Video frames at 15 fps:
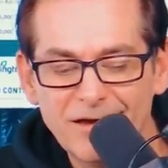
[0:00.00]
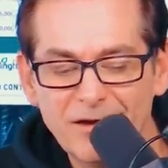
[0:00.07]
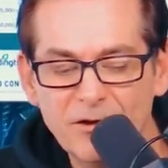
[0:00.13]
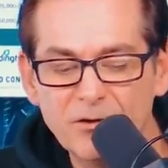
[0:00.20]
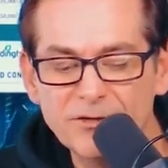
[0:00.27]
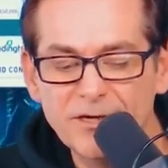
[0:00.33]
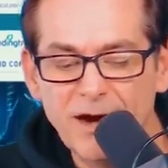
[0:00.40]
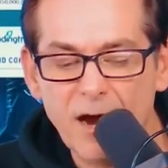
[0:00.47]

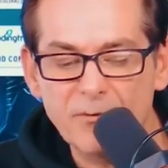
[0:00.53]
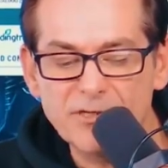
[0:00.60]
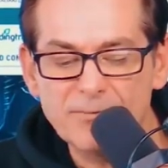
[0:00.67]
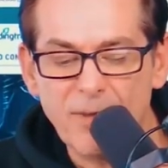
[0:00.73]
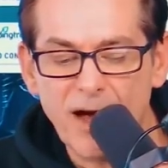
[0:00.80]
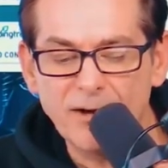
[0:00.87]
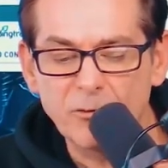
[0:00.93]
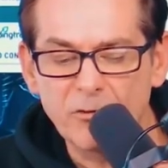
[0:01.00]
Hill did not
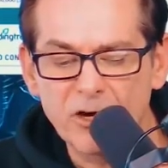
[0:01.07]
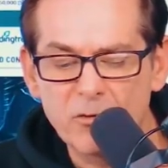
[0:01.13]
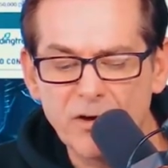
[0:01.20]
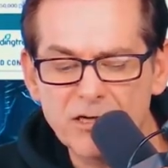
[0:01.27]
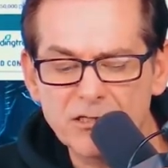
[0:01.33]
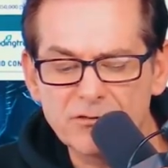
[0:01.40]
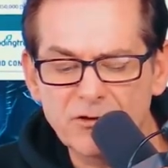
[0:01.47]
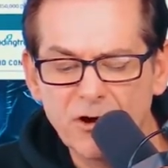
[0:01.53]
respond to
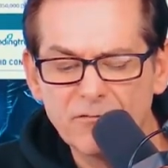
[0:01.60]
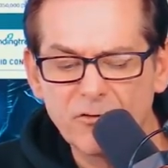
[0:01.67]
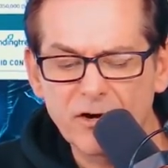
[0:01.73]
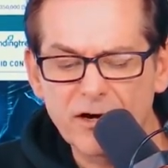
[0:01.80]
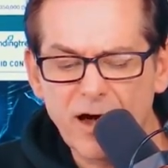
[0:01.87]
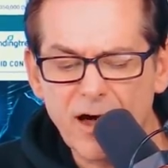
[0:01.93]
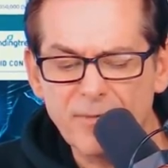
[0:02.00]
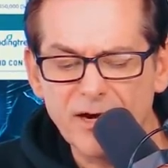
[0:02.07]
requests for
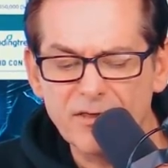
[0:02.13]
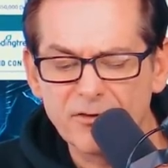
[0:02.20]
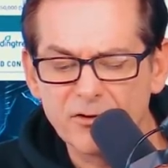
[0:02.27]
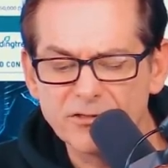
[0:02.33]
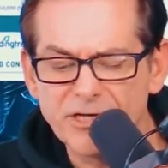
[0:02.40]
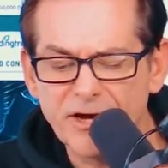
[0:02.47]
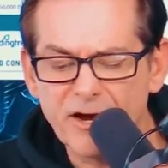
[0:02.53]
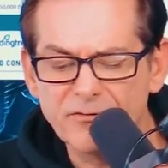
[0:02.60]
comment
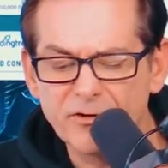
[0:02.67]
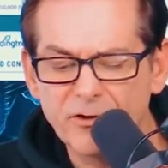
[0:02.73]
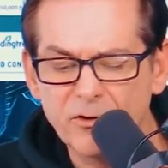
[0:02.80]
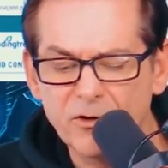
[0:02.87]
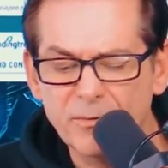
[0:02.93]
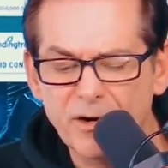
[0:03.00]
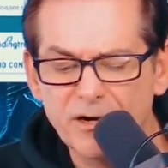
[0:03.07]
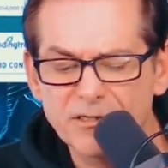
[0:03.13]
Thursday
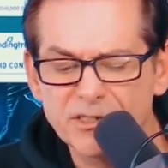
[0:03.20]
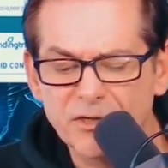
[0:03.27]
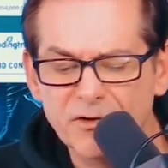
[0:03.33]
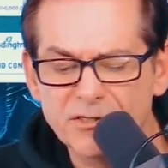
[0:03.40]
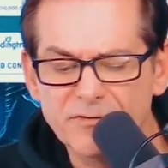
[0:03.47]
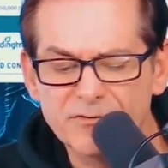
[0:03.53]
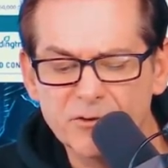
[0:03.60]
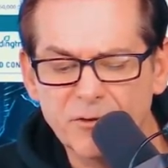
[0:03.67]
afternoon, but in a
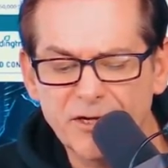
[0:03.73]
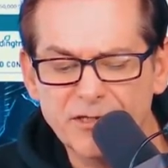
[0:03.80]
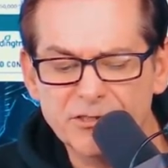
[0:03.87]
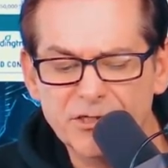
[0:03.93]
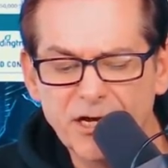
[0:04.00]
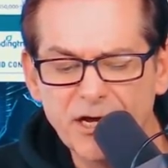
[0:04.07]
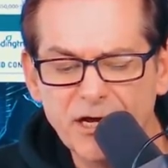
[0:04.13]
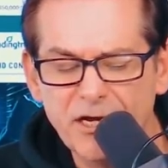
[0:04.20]
series of
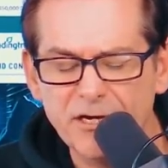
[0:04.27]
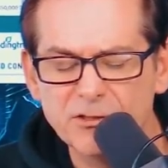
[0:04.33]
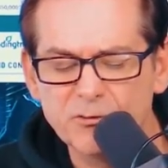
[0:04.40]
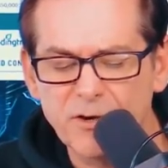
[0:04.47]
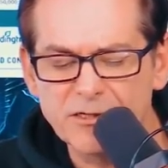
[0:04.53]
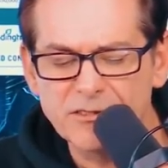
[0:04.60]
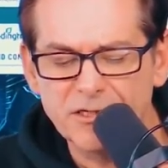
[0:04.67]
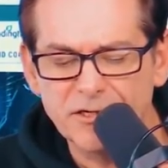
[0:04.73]
tweets, he
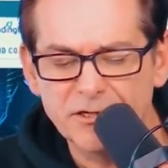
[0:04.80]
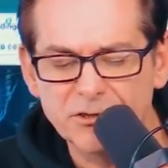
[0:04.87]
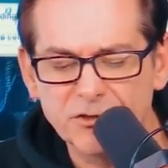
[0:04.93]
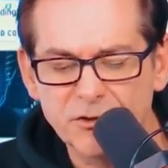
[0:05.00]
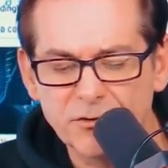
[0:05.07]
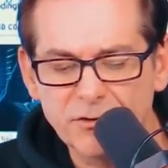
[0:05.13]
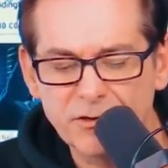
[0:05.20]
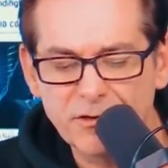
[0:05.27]
addressed the
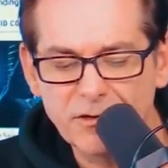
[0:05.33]
issue.